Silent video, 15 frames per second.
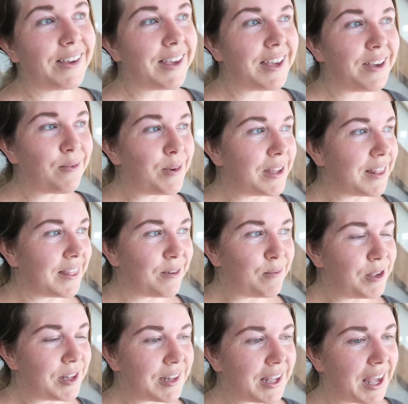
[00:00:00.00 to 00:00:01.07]
Yeah, we, and then
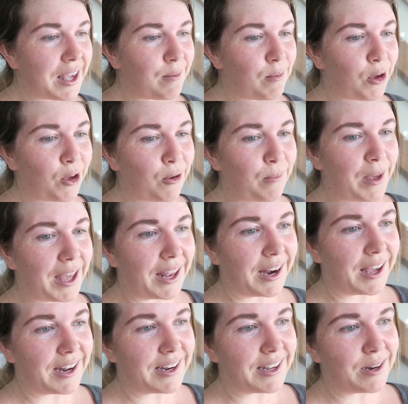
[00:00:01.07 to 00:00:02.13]
we just came home
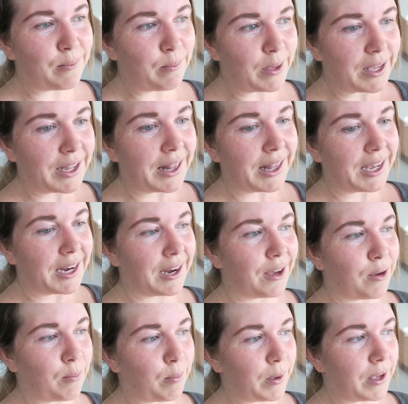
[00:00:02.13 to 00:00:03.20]
and I did a big clean
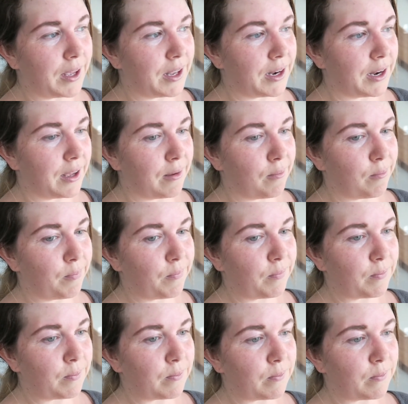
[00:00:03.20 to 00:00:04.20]
up and um,